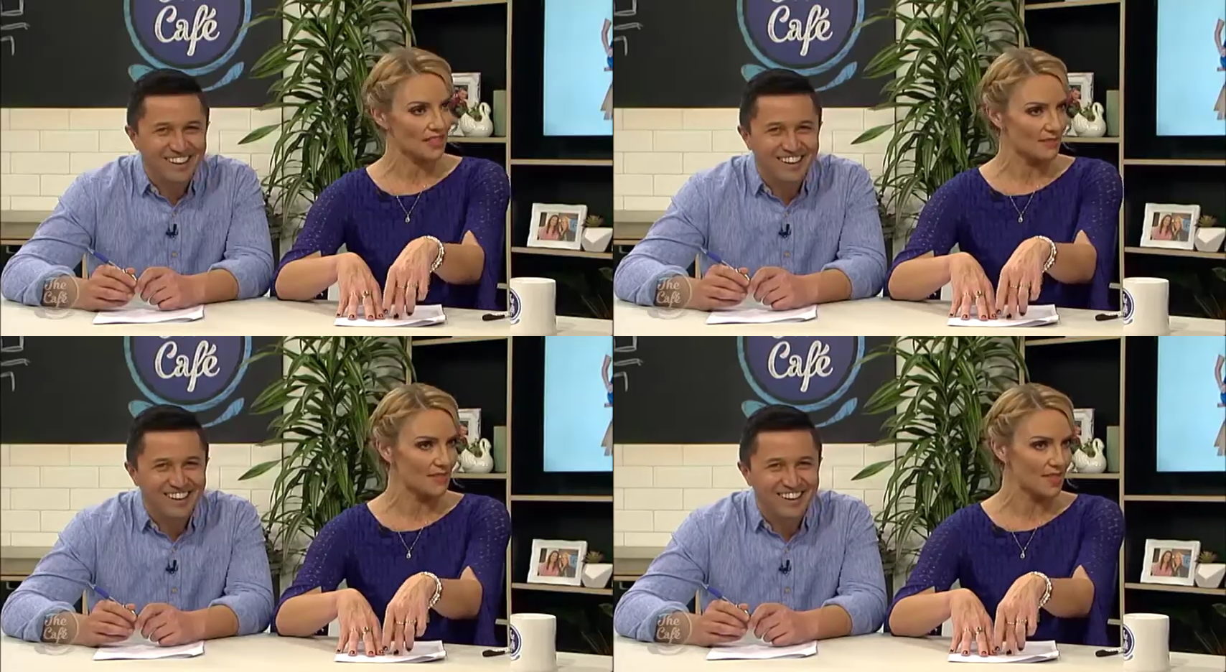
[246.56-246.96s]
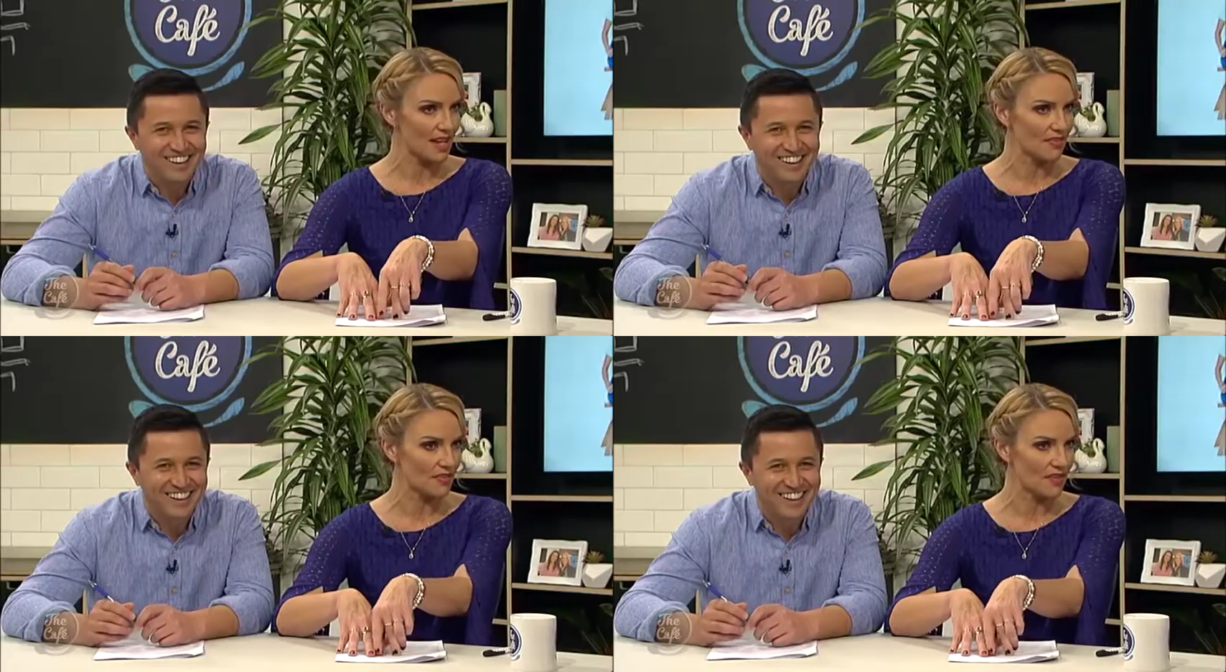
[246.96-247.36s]
Speaker 1: kids
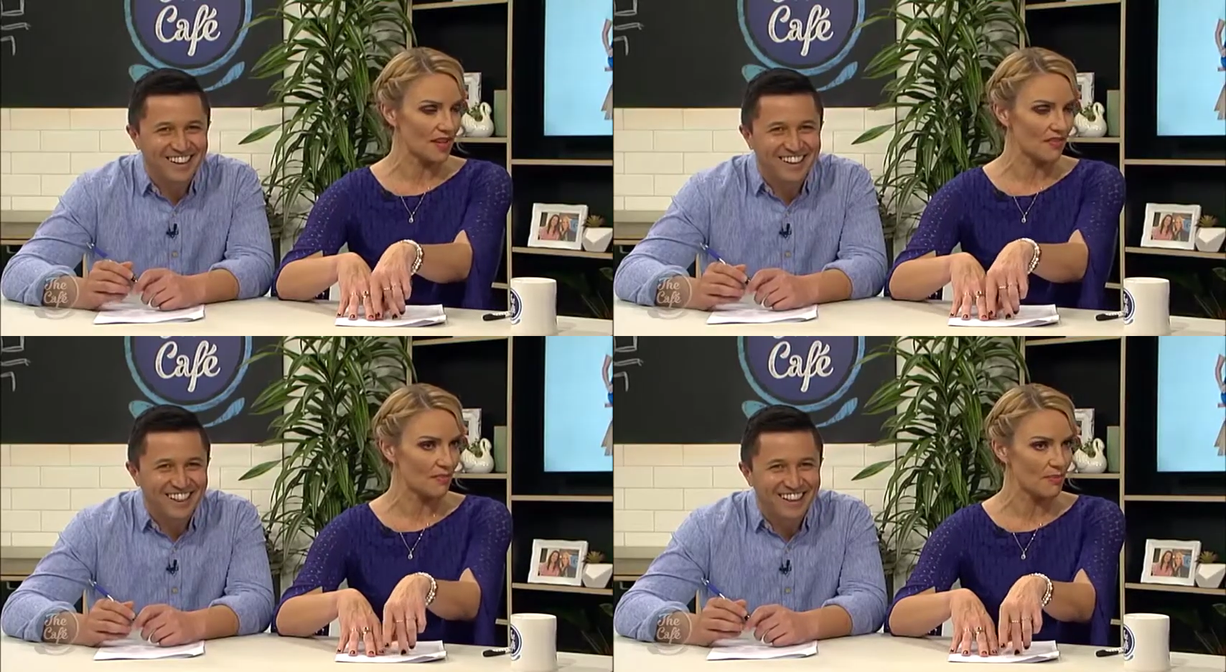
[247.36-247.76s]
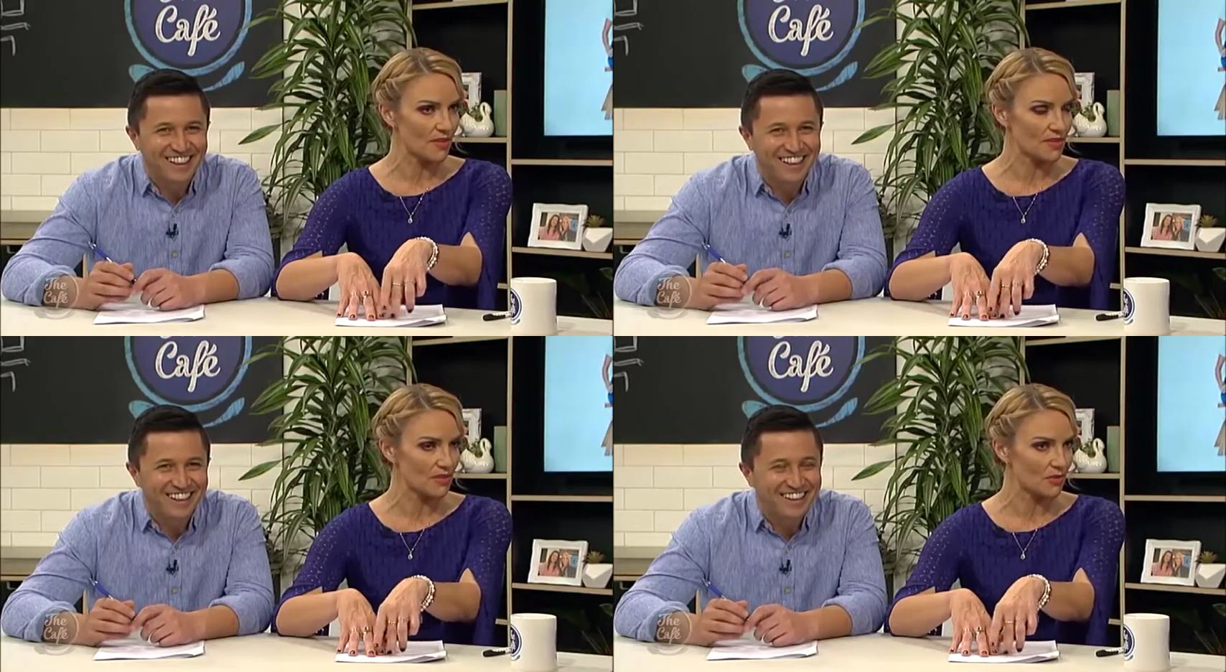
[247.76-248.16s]
themselves, don't they, mm.
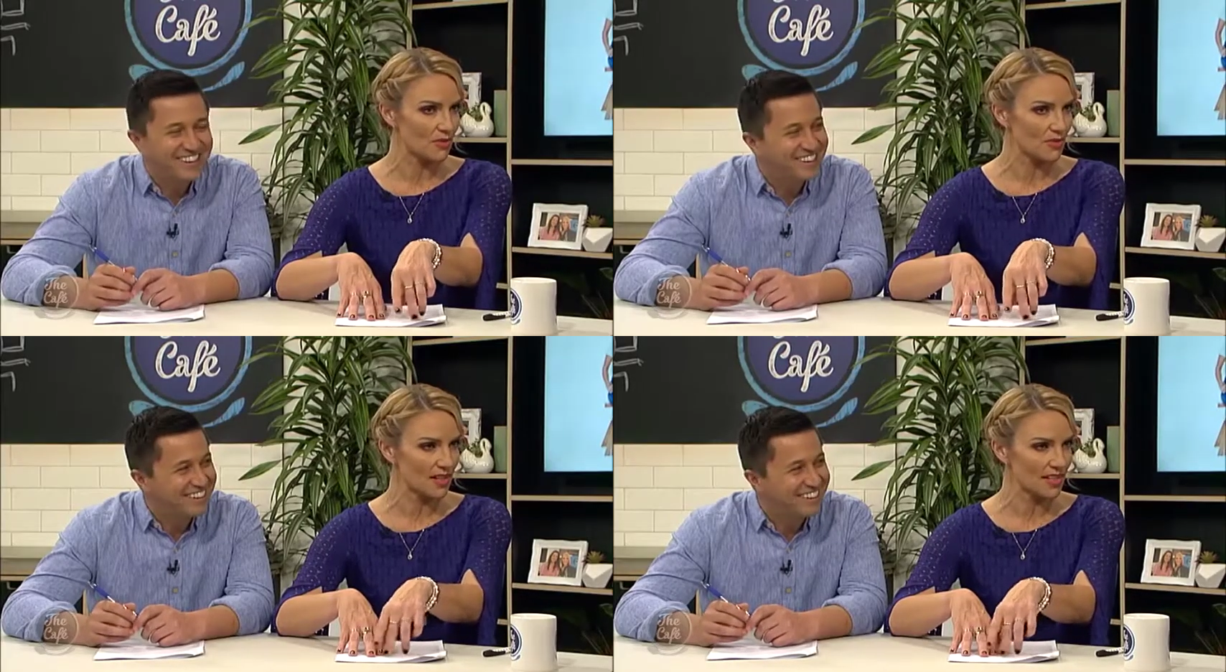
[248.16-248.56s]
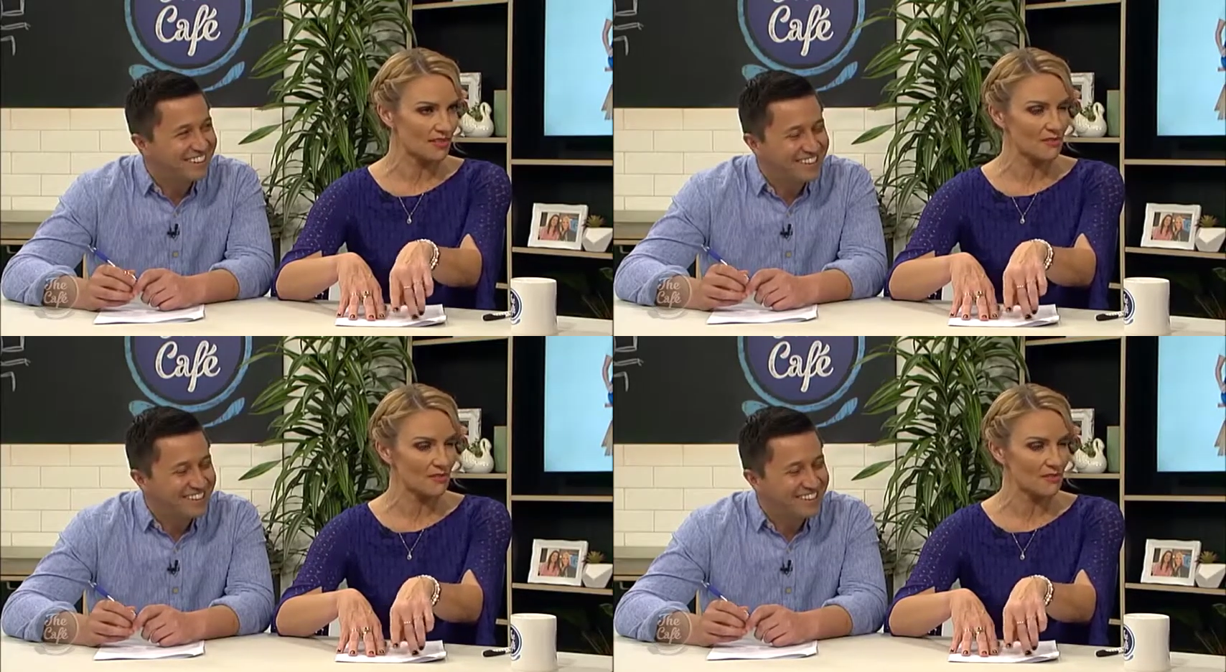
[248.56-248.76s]
brothers and law. Do you reckon that